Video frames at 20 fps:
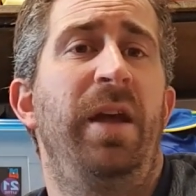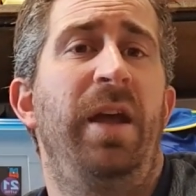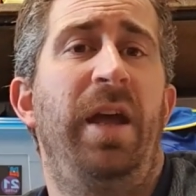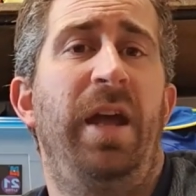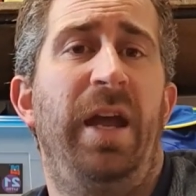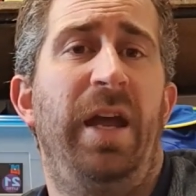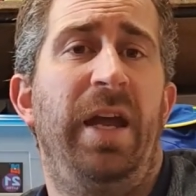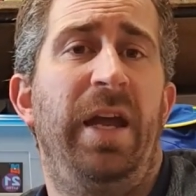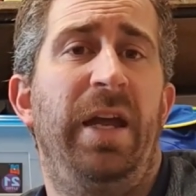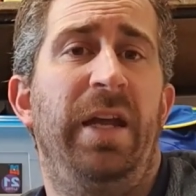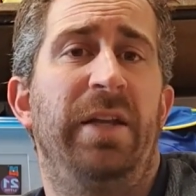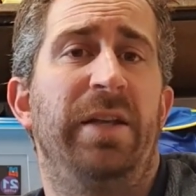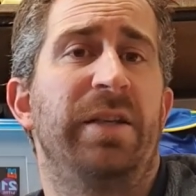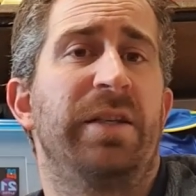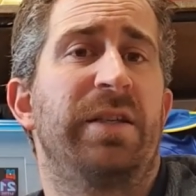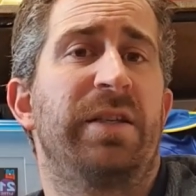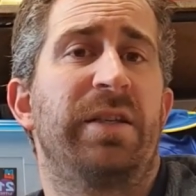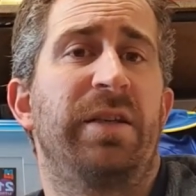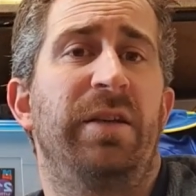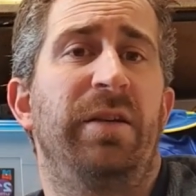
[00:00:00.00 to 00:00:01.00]
and
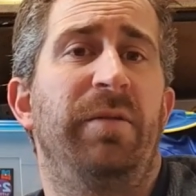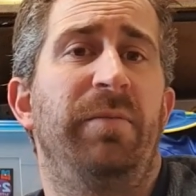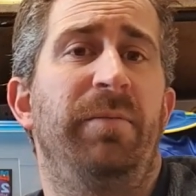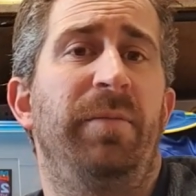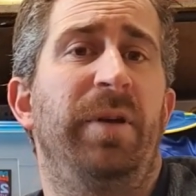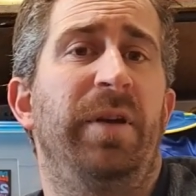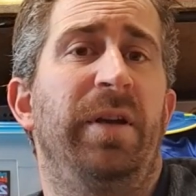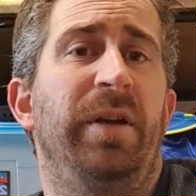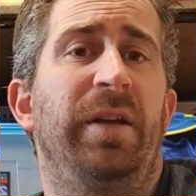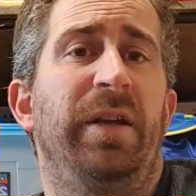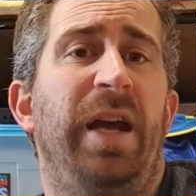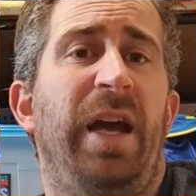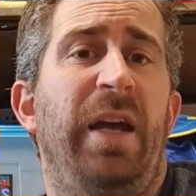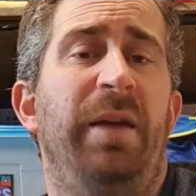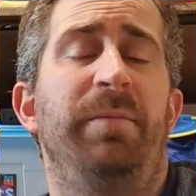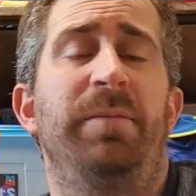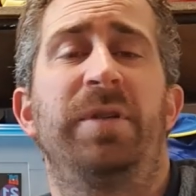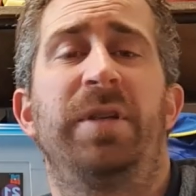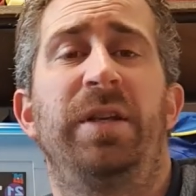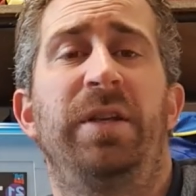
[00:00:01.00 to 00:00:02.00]
some
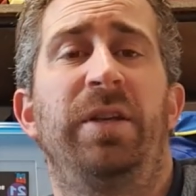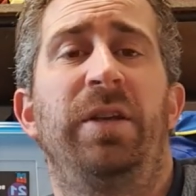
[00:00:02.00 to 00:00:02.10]
games that